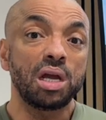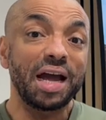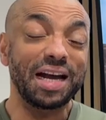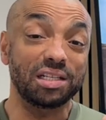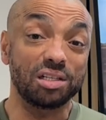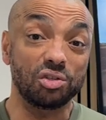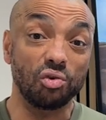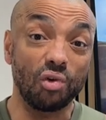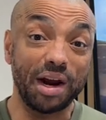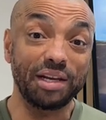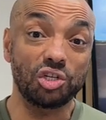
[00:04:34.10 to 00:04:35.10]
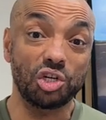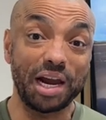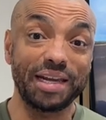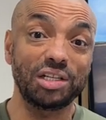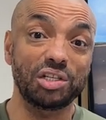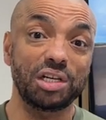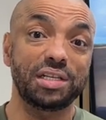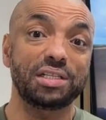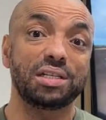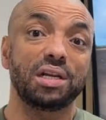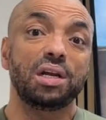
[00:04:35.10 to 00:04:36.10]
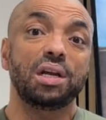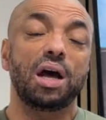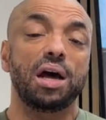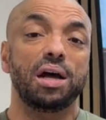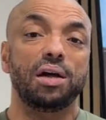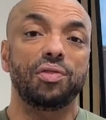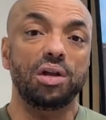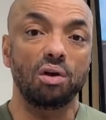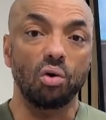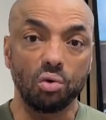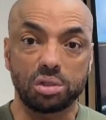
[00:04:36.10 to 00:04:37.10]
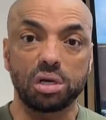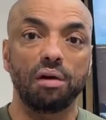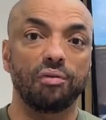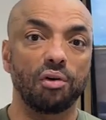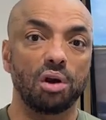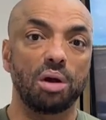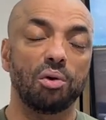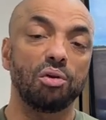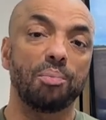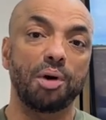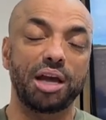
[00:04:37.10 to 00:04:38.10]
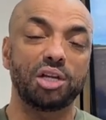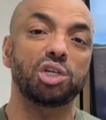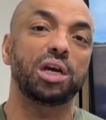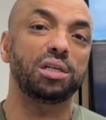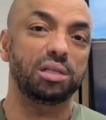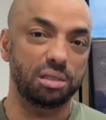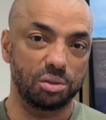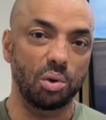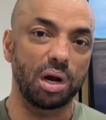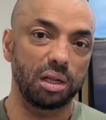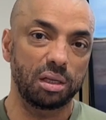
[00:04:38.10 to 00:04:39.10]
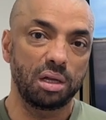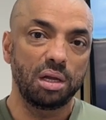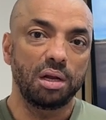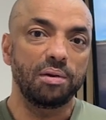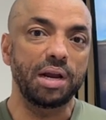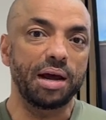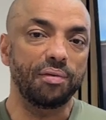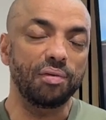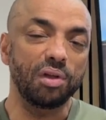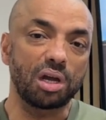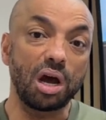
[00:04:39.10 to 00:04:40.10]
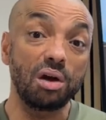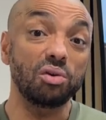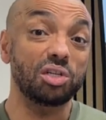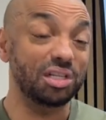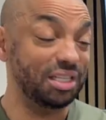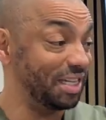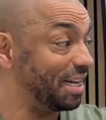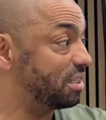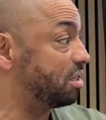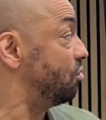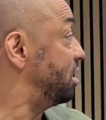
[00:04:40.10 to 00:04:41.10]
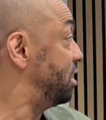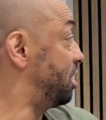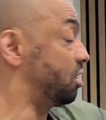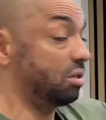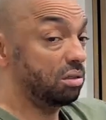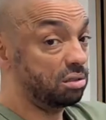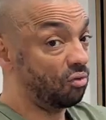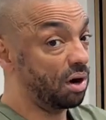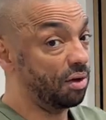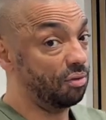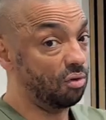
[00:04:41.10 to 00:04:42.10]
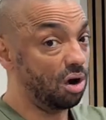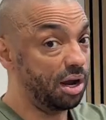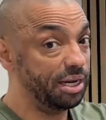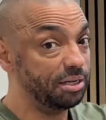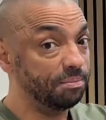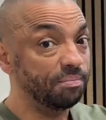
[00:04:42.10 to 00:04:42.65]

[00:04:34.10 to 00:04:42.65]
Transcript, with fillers: As the terrain changes, the auto follow on the bike changes as well. Now, the coach sets the resistance throughout the ride.